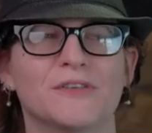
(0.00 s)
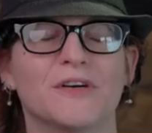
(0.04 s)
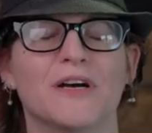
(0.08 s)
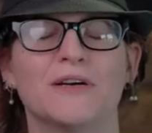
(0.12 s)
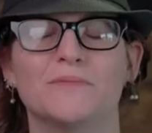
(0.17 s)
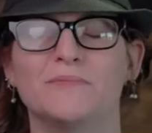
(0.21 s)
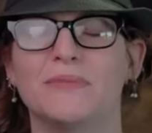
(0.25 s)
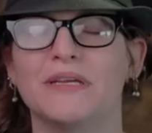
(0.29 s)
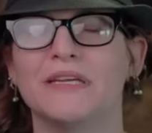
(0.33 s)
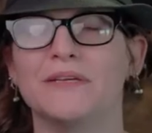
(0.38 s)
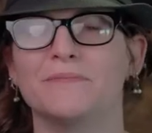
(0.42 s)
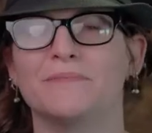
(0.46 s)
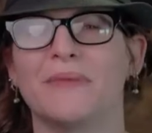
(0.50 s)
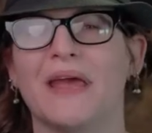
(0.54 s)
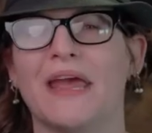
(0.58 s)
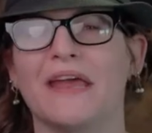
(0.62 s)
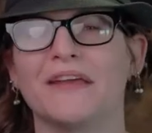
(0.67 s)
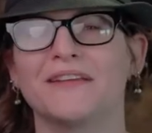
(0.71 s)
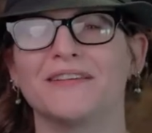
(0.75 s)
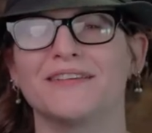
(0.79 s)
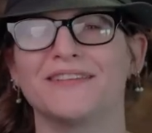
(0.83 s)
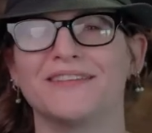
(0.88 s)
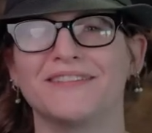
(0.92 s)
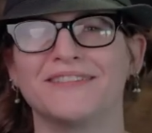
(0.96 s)
a big
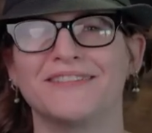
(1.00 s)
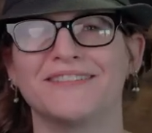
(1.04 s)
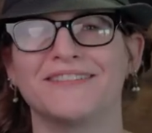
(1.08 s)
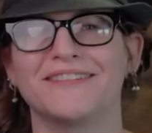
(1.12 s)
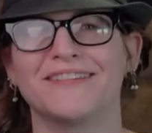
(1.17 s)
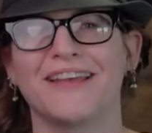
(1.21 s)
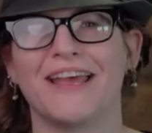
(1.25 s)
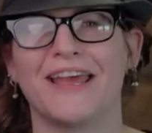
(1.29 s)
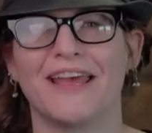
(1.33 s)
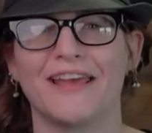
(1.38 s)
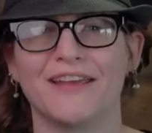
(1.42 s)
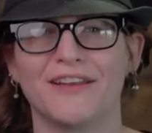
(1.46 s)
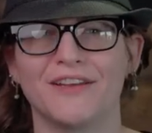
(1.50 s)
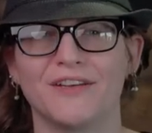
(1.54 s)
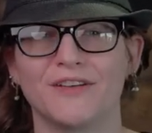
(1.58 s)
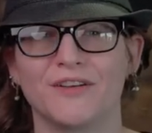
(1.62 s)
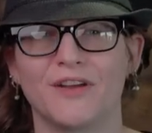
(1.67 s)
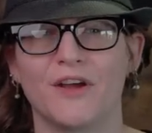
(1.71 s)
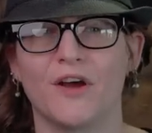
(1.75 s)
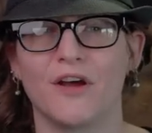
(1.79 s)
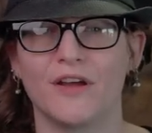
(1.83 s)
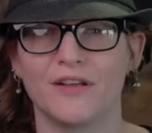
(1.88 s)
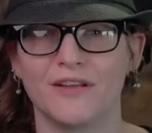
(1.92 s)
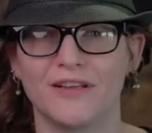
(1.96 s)
bank and
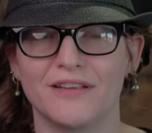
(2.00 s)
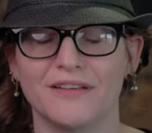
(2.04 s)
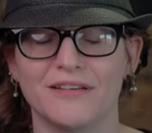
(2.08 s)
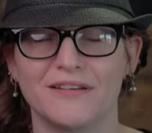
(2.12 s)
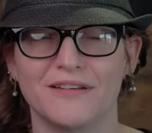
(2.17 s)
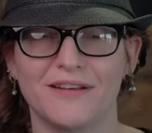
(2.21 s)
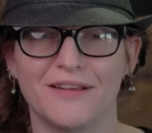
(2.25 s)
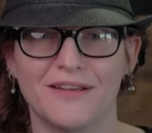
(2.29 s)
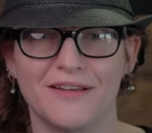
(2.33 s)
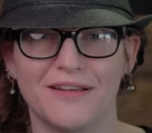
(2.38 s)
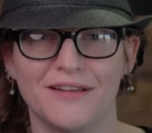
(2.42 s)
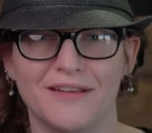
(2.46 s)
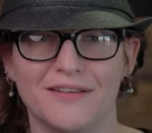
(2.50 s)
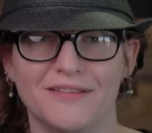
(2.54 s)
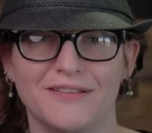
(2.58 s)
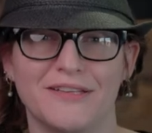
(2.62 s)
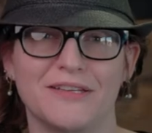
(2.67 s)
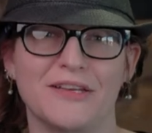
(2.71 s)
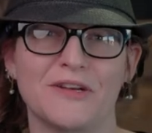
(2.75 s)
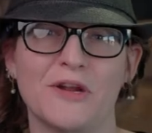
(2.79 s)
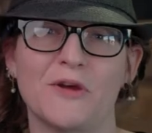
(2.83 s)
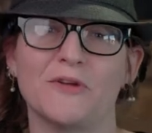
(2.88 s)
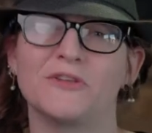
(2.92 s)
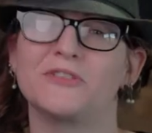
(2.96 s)
got, you
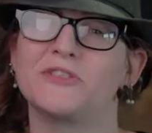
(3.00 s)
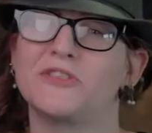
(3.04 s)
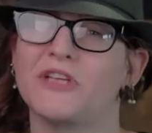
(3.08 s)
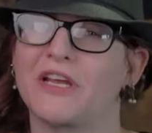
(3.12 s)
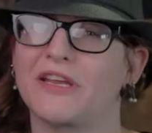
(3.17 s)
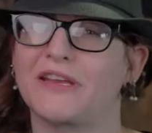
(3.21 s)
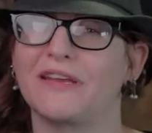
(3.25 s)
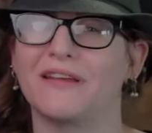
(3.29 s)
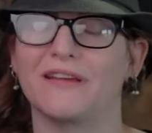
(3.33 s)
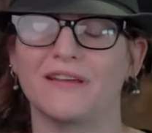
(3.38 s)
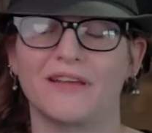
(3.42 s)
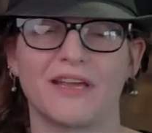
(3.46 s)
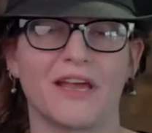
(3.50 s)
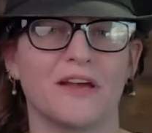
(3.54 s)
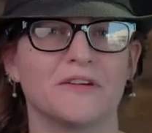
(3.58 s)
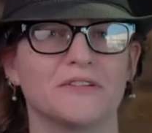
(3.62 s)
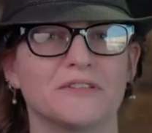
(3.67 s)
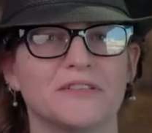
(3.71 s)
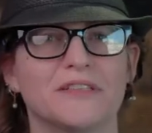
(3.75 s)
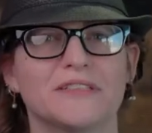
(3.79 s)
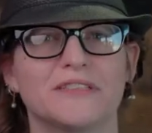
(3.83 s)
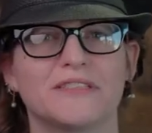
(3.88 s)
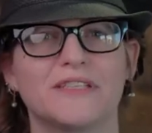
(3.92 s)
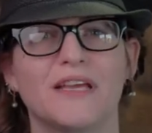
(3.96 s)
know, a checking account
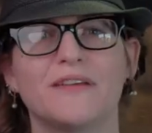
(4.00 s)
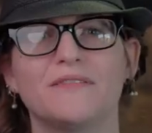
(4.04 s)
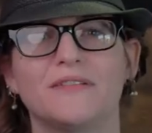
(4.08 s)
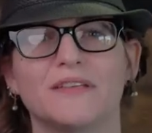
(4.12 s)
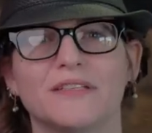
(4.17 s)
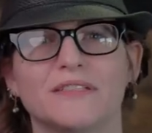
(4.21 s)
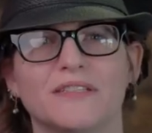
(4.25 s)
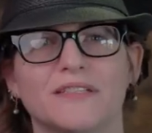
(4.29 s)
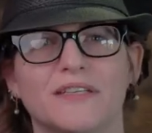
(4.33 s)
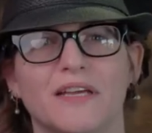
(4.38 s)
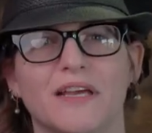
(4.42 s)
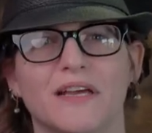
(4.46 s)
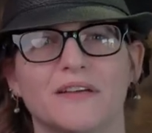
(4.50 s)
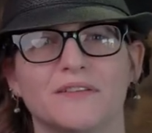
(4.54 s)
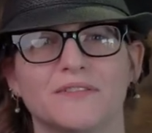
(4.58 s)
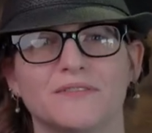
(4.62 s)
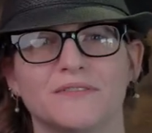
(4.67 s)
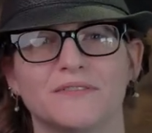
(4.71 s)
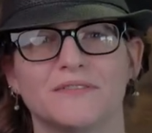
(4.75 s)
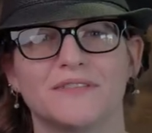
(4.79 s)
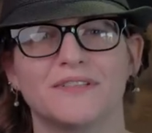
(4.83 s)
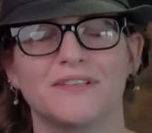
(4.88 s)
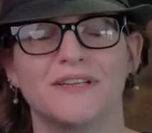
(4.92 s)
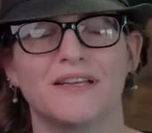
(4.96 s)
and a savings account.
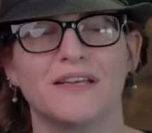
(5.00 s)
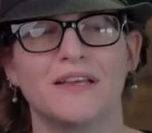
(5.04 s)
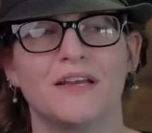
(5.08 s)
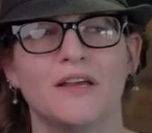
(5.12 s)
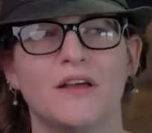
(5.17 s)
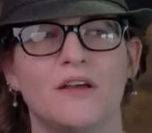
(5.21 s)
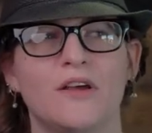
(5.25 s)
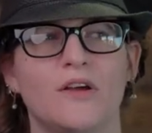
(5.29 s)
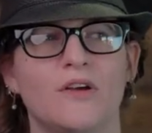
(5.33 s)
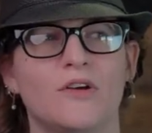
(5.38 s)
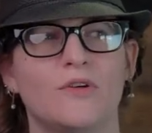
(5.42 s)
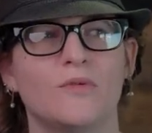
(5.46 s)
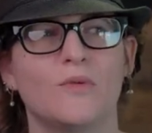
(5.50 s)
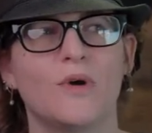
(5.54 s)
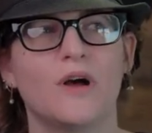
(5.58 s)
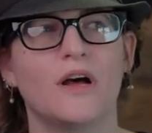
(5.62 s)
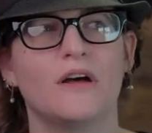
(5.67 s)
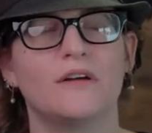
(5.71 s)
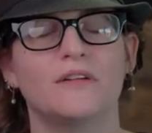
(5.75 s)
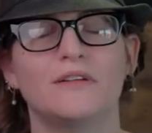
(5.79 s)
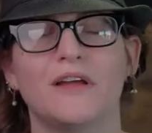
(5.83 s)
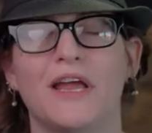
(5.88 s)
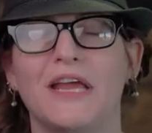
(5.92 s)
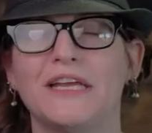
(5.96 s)

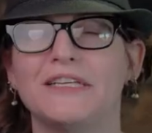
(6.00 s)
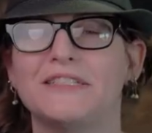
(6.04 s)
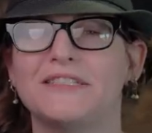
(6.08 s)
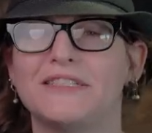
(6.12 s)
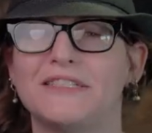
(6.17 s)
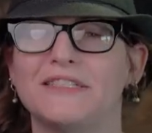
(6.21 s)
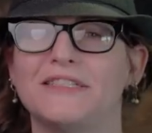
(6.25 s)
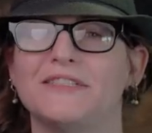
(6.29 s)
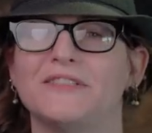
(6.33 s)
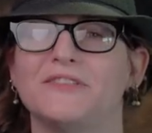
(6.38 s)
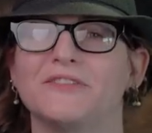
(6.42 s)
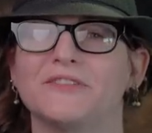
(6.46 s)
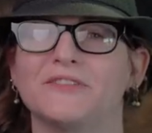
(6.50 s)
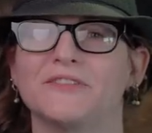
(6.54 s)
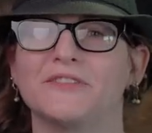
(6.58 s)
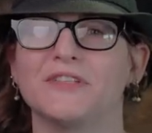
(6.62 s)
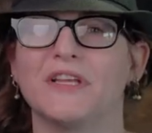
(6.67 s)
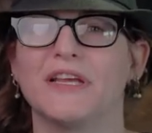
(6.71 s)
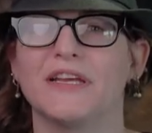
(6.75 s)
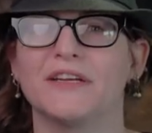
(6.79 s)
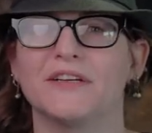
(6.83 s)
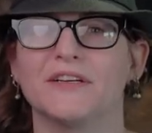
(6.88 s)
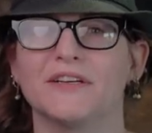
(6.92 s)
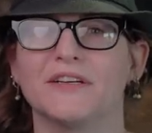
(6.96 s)
Well, eighteen years
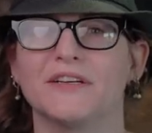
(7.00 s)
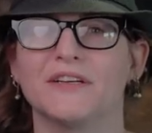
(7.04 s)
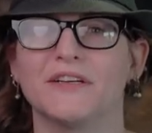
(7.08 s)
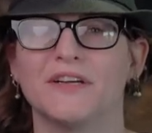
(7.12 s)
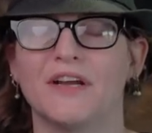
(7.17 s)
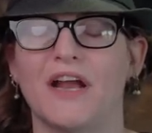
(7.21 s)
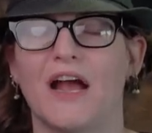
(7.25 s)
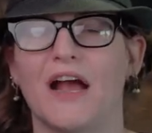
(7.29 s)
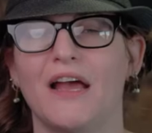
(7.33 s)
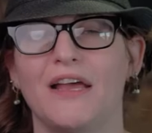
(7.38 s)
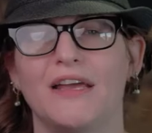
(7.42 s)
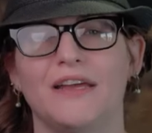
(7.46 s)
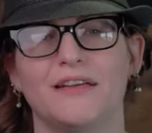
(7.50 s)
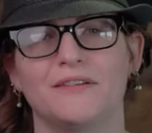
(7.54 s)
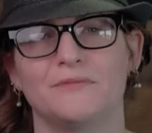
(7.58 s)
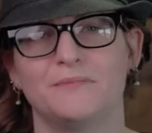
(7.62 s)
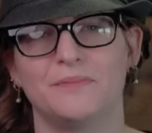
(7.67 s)
later, I had